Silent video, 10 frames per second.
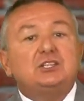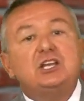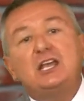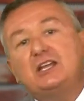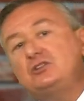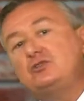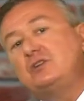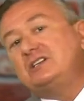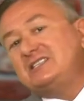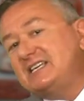to
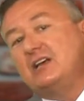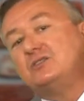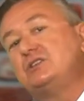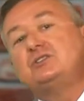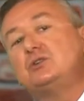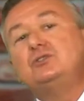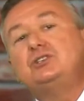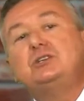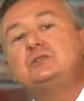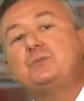increase sales
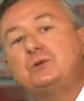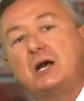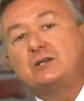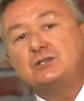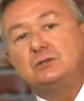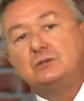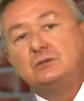associates' production.